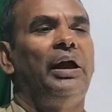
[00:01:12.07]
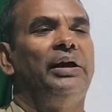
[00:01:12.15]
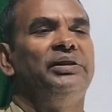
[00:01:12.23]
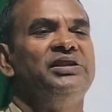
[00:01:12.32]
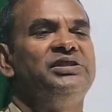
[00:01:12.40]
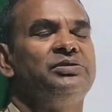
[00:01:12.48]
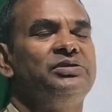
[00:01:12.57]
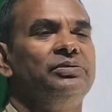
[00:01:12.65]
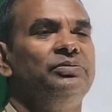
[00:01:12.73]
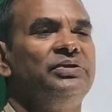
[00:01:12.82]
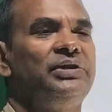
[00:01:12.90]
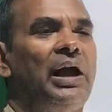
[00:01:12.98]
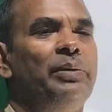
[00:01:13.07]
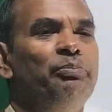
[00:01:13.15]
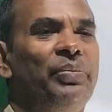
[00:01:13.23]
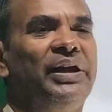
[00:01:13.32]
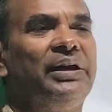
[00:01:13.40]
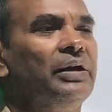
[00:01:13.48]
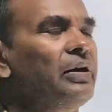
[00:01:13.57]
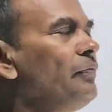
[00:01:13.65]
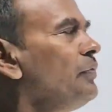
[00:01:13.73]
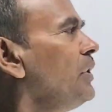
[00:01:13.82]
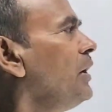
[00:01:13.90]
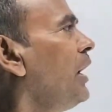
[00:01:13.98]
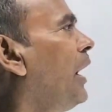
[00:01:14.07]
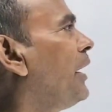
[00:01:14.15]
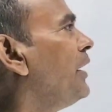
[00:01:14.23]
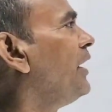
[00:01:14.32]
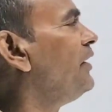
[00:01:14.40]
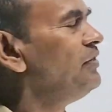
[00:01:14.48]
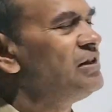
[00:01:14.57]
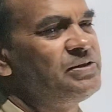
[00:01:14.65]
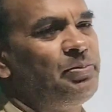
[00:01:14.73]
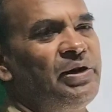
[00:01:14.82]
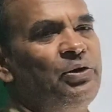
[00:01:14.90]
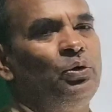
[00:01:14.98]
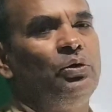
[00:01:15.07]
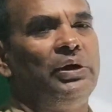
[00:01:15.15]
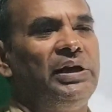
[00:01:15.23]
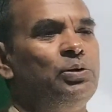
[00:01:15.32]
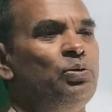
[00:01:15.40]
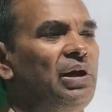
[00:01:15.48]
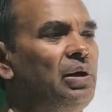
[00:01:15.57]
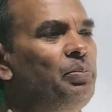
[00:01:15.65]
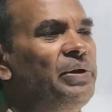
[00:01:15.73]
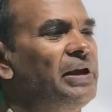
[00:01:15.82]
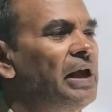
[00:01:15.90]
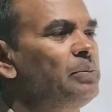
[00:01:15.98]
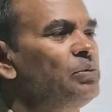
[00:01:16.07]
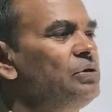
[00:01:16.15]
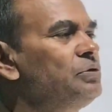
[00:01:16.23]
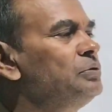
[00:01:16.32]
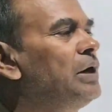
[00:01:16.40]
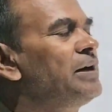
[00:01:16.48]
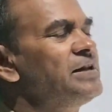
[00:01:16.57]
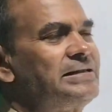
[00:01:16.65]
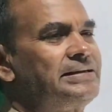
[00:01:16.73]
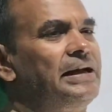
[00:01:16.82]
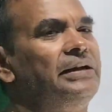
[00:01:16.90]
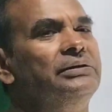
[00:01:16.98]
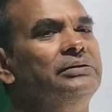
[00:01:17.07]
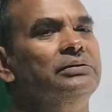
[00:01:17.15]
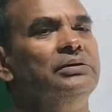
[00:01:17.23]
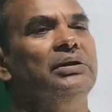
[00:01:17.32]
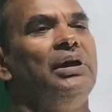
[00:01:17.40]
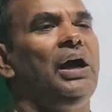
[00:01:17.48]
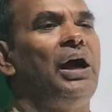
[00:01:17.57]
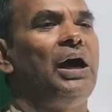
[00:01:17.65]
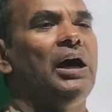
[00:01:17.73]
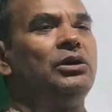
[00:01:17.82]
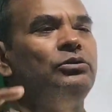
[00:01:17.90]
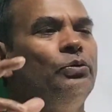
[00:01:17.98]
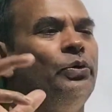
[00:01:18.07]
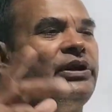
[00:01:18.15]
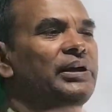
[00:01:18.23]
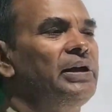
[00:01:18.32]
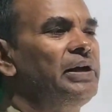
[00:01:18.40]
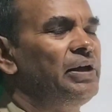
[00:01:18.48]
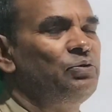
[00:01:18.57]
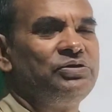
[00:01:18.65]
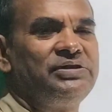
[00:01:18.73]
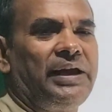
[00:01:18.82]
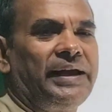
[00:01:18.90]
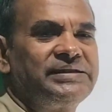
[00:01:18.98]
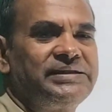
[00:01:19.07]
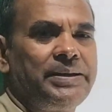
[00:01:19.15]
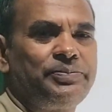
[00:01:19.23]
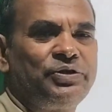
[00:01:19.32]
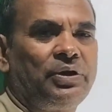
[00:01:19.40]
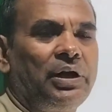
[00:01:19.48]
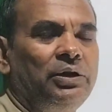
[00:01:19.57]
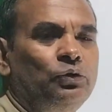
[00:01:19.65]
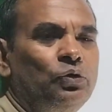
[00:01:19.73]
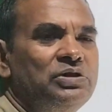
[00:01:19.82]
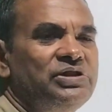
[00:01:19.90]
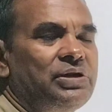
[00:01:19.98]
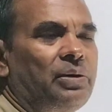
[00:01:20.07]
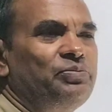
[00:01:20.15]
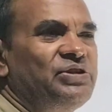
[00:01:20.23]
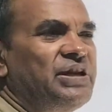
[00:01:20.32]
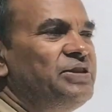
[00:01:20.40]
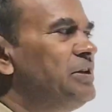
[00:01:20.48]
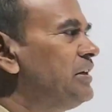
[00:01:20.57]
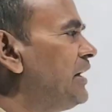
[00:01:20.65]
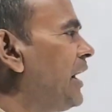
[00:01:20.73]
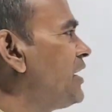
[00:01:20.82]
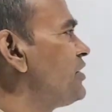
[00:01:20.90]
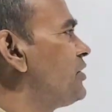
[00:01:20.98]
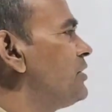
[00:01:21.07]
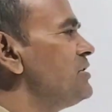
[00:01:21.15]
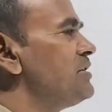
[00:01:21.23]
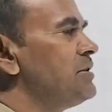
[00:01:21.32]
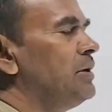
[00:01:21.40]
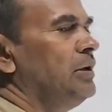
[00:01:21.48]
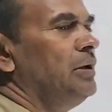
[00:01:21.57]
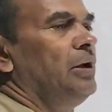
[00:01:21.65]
at this time being, and in this video you will be able to understand how we can use the exceptional rules of changing narrations